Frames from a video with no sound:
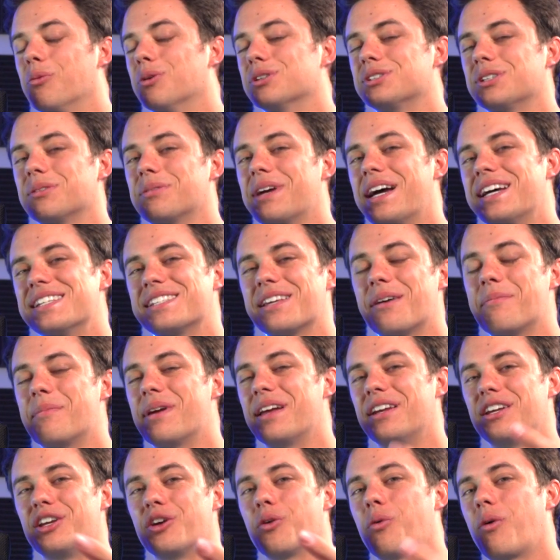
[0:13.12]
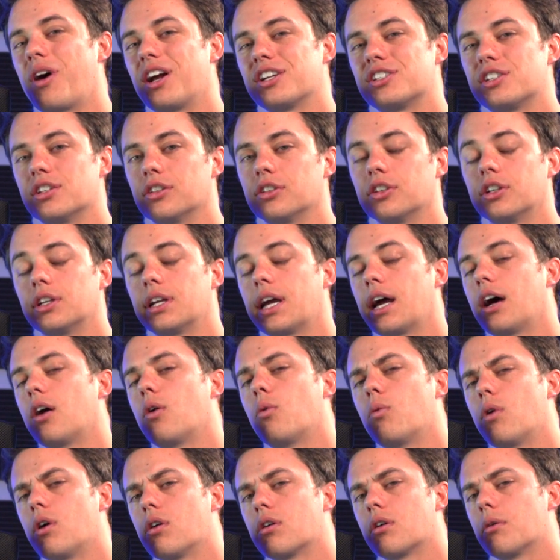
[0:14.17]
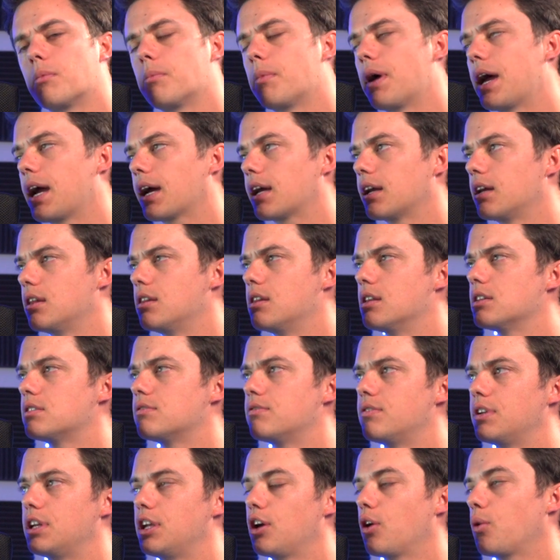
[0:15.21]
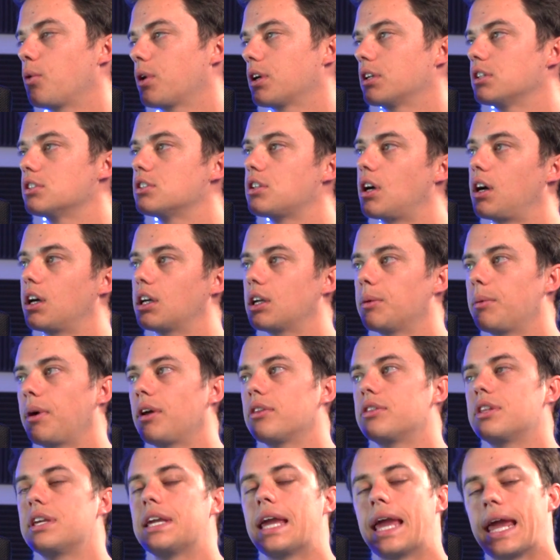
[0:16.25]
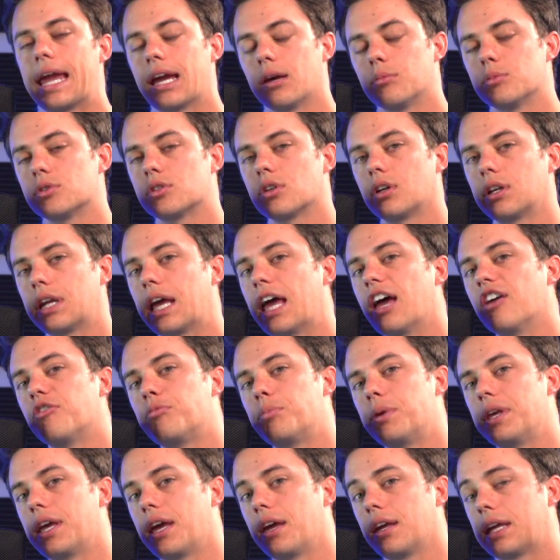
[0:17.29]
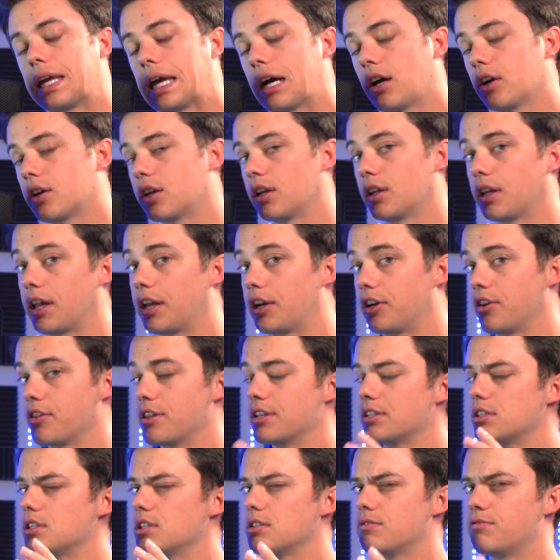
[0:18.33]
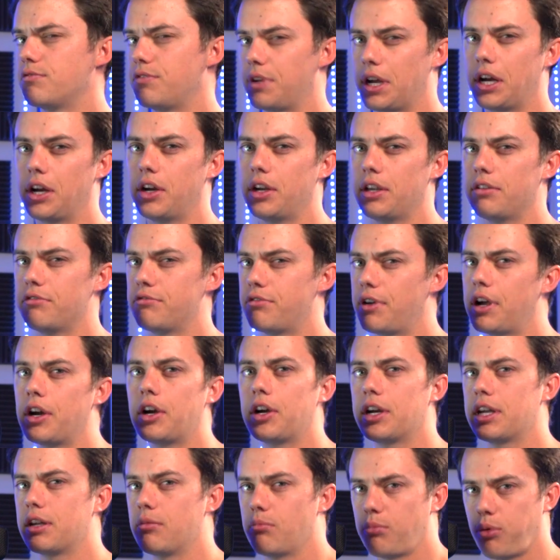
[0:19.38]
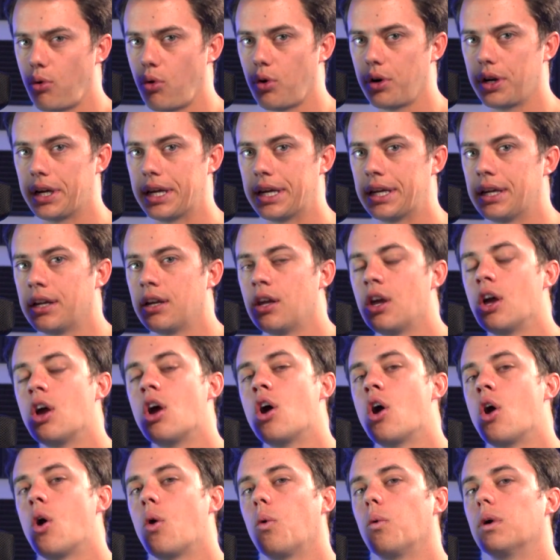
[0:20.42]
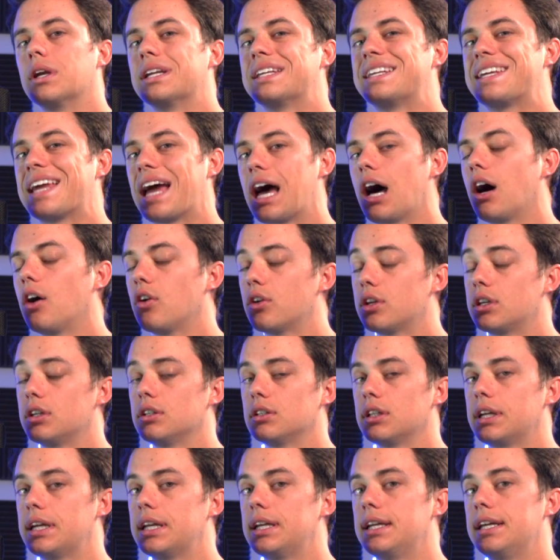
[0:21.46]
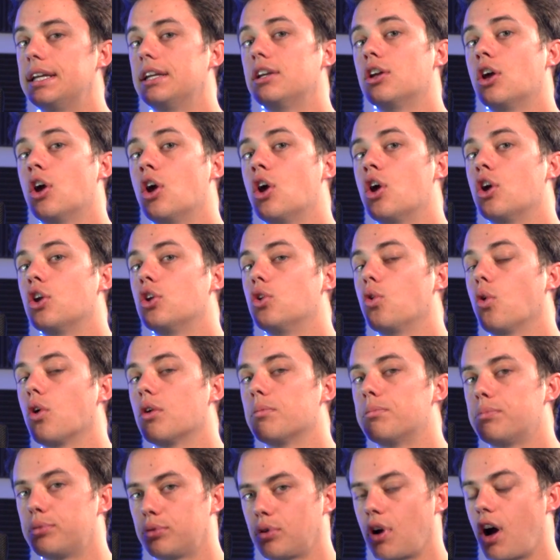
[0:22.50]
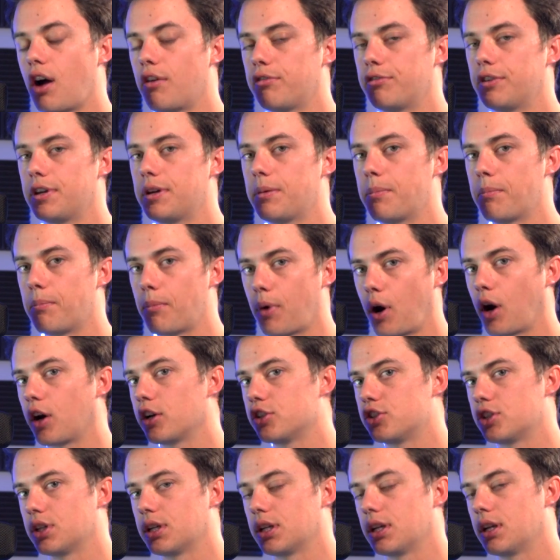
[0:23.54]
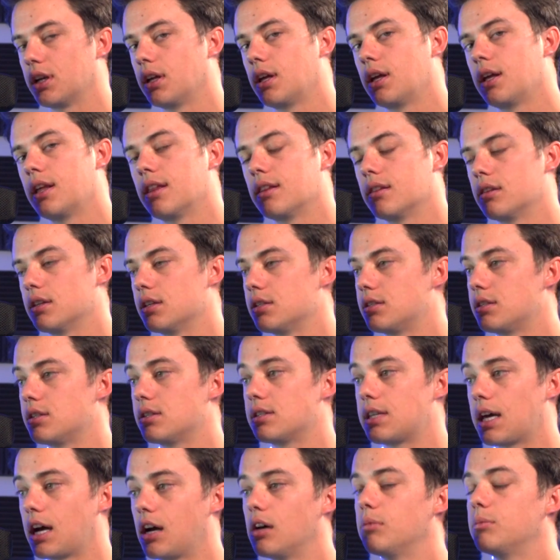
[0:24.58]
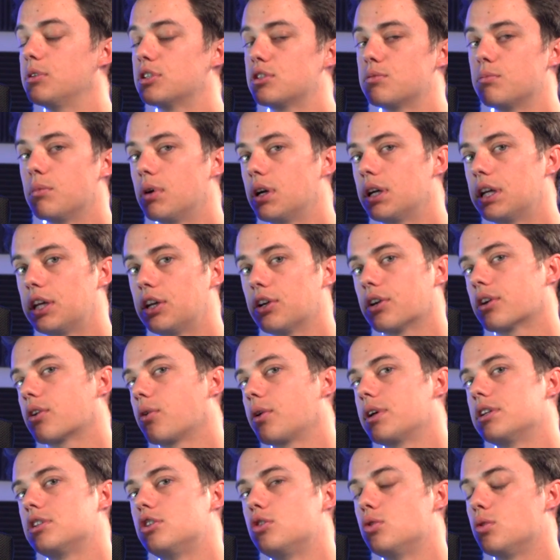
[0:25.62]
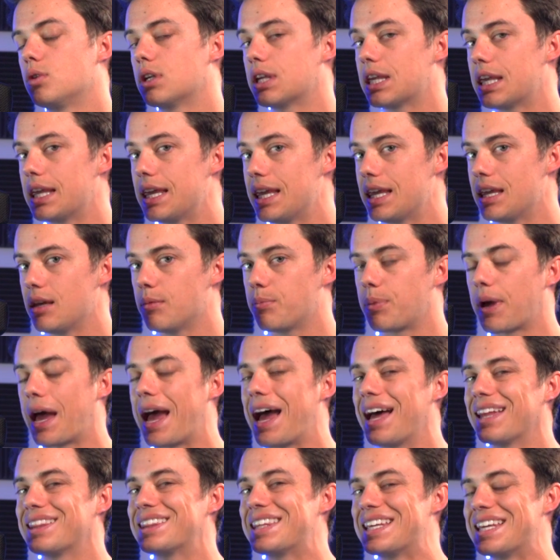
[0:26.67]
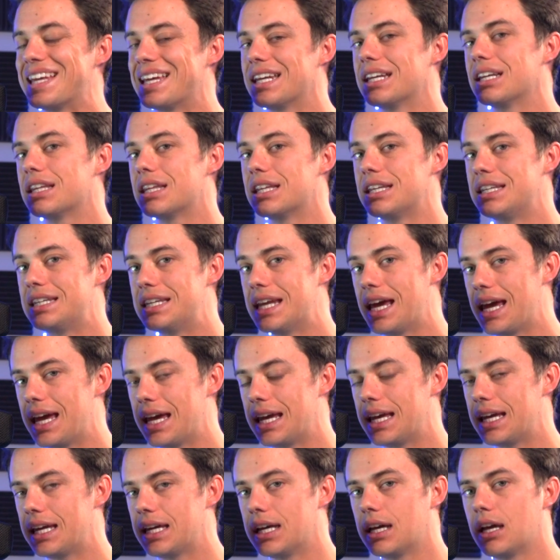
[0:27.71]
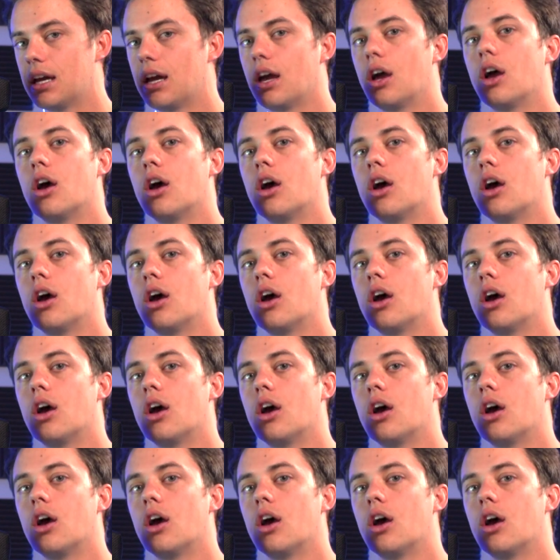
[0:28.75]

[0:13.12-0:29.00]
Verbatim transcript: What's up guys, I'm Andy, you're watching Learn How. Welcome back, and in this video, we're going to talk about the Amazon F B A calculator. This is very, very important when calculating your profit margin. This is how much money you're going to keep at the end of the day